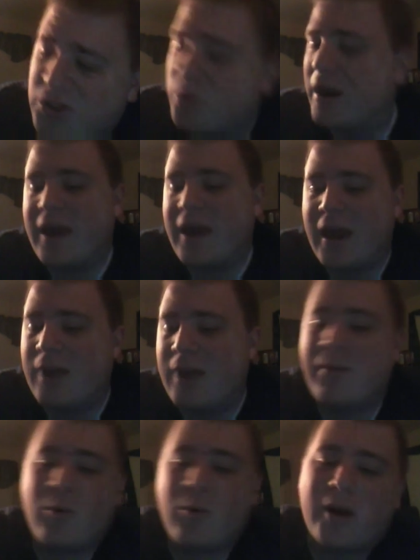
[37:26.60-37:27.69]
what I can,
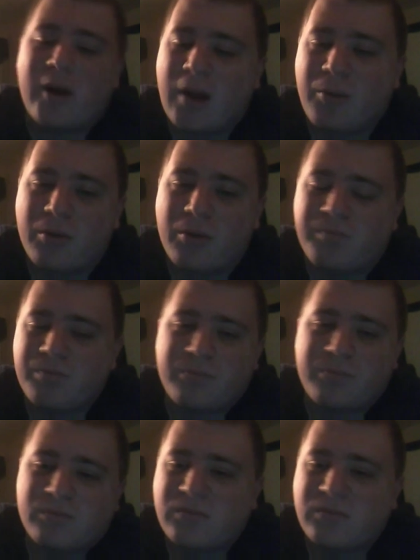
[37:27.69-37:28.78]
maybe win a couple
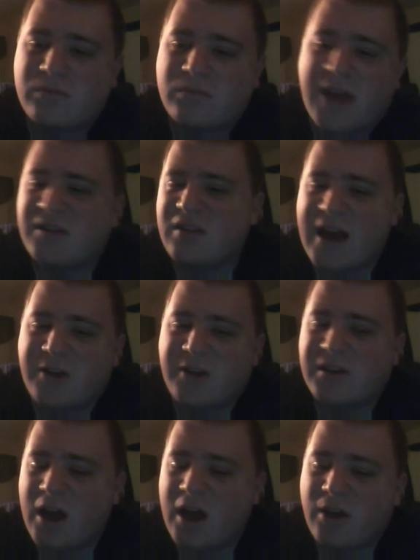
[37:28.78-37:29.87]

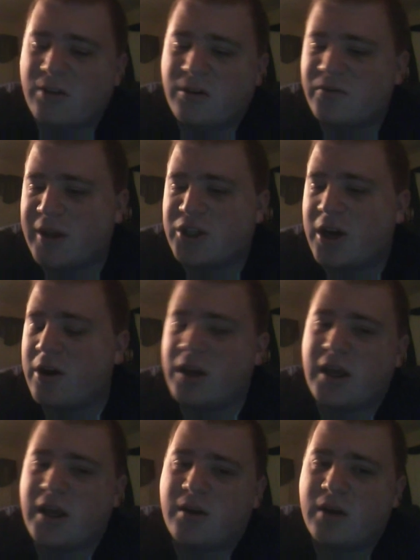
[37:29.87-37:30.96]
$10,000 for my charity,
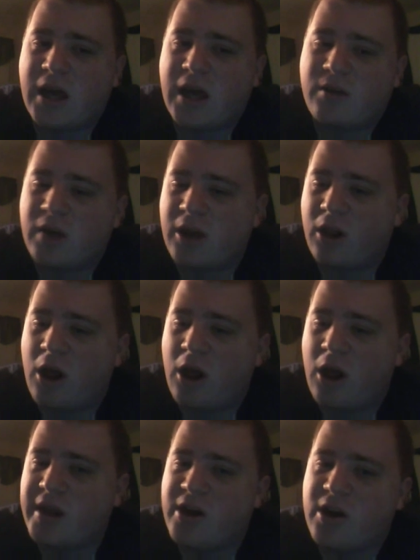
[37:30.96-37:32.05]
and it'll all be
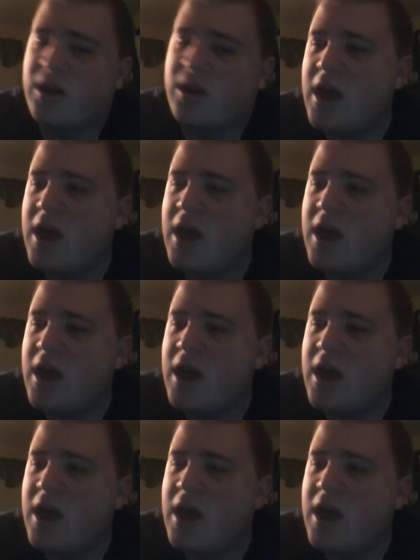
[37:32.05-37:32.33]
good.